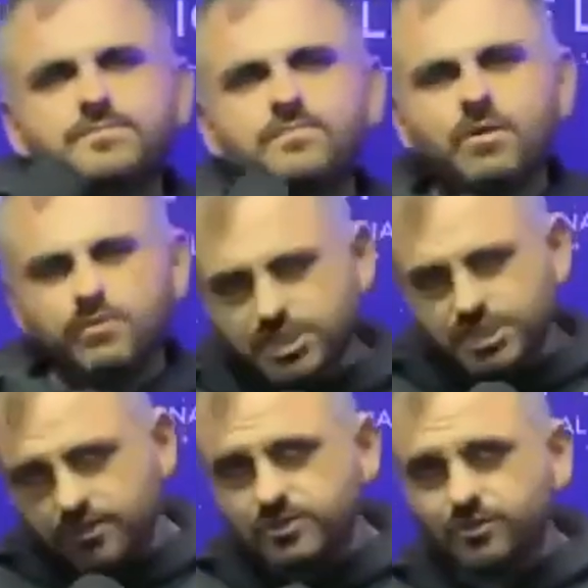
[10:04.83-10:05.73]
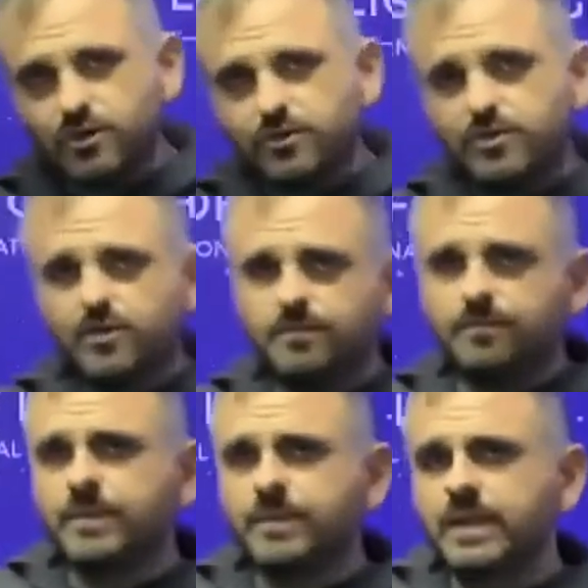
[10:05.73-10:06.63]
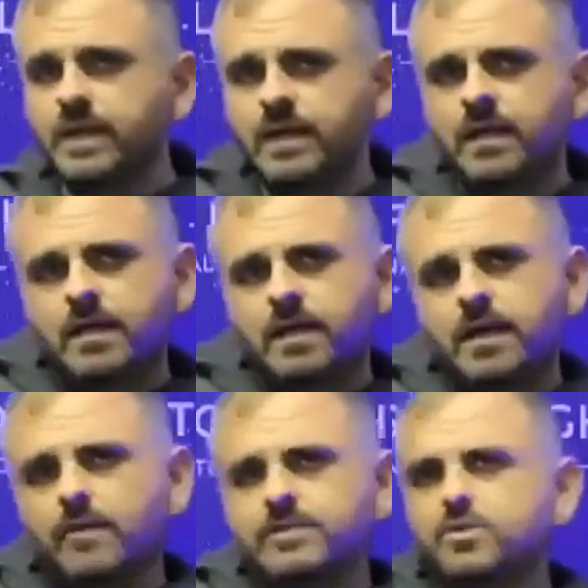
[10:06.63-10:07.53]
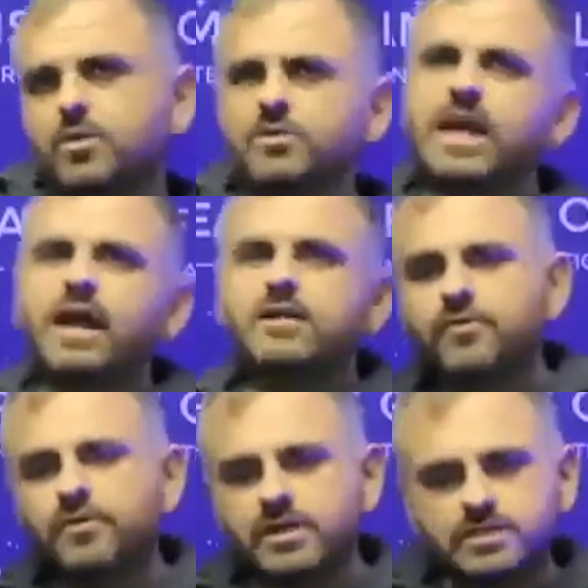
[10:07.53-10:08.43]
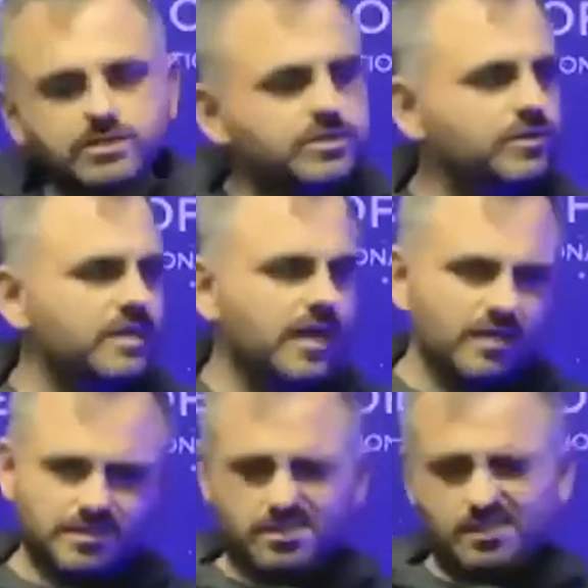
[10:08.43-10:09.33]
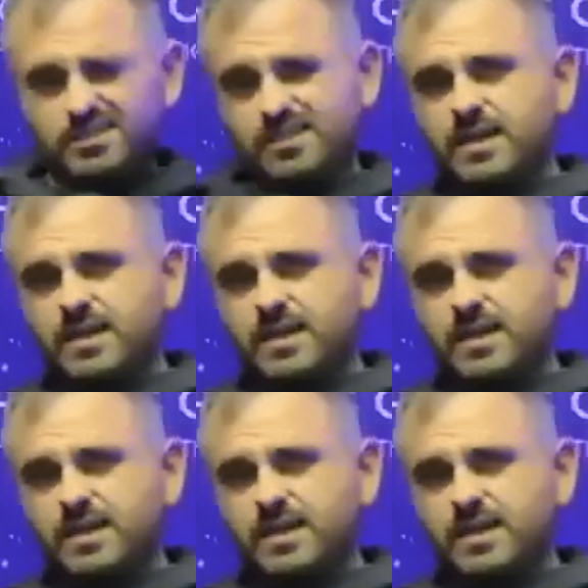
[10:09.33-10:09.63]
I want to share a story with you. I was in Northern California. This is 2010.